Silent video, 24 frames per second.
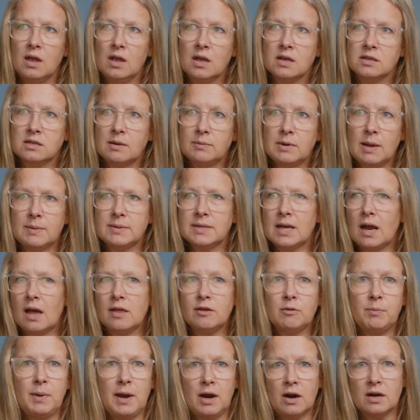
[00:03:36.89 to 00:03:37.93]
Sometimes that
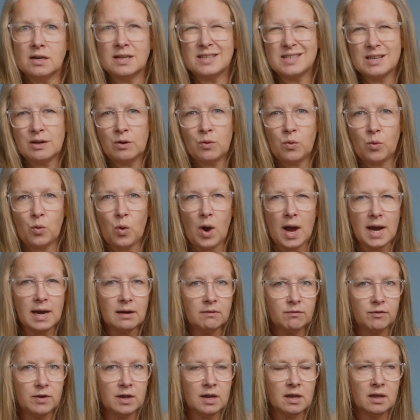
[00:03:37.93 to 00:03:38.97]
other parent doesn't quite
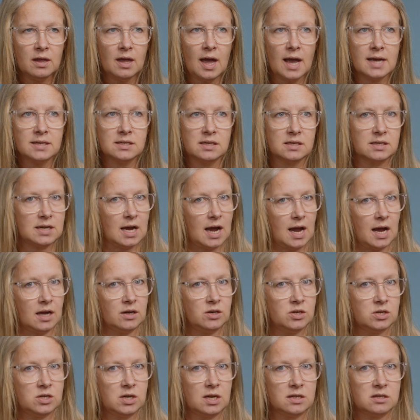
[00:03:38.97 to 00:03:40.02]
feel as
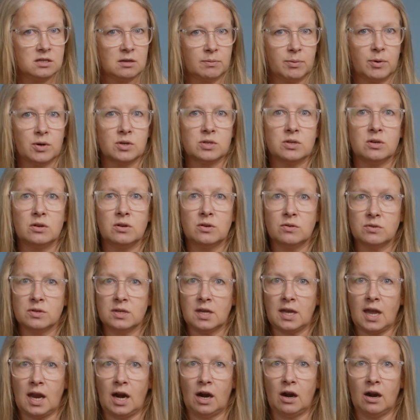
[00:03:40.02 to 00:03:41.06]
attached as the person who's
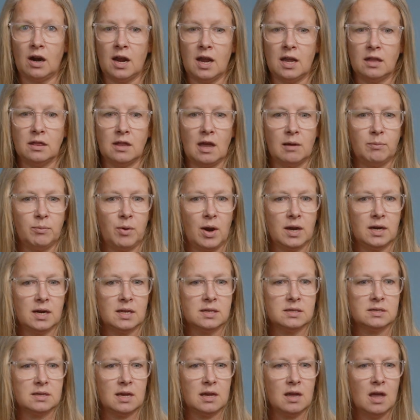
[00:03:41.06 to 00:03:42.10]
carrying that
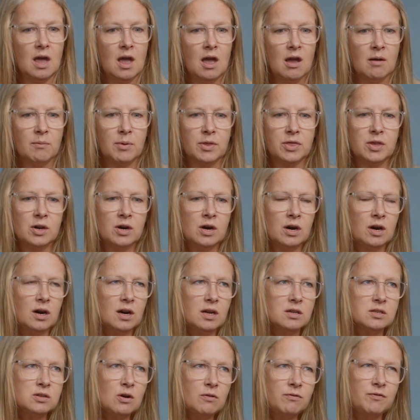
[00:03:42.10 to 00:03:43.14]
pregnancy, but there
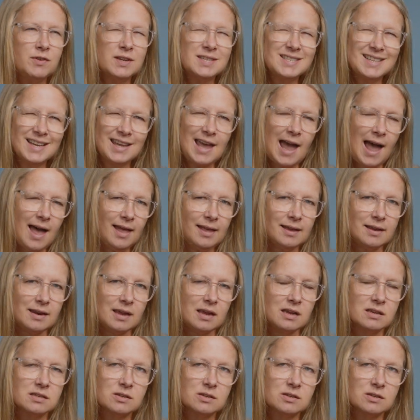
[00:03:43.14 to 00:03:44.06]
is no physicality.